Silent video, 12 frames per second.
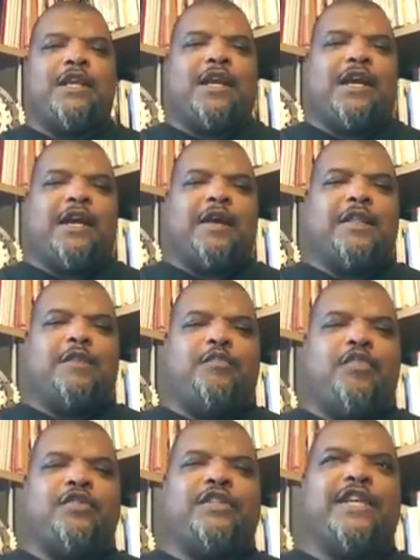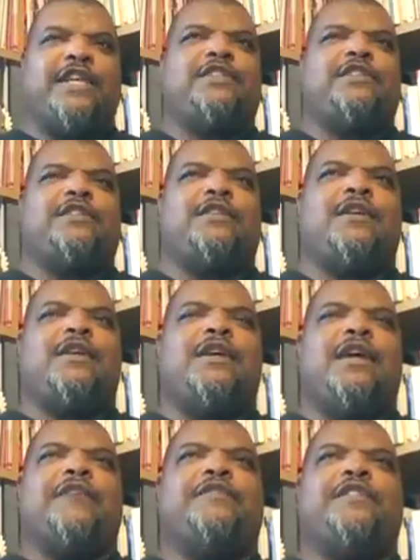The protests
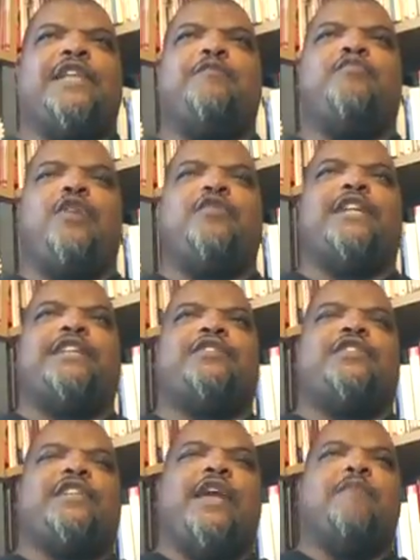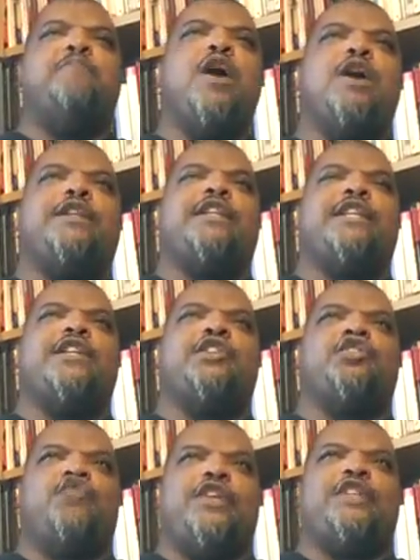have seen protesters get murdered in the
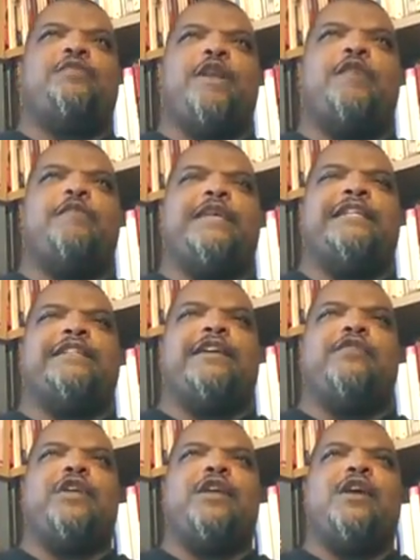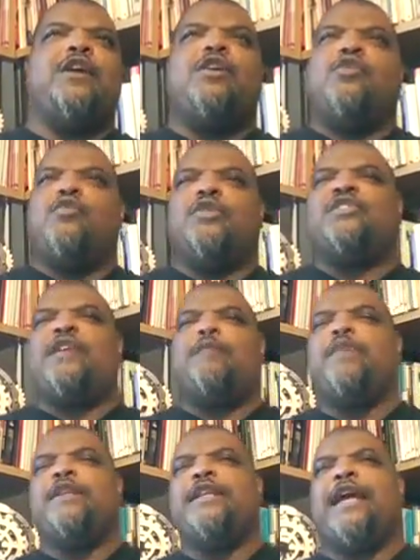streets by the military, who are
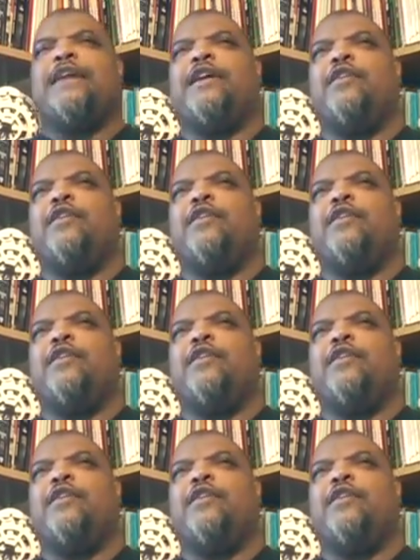stamping down the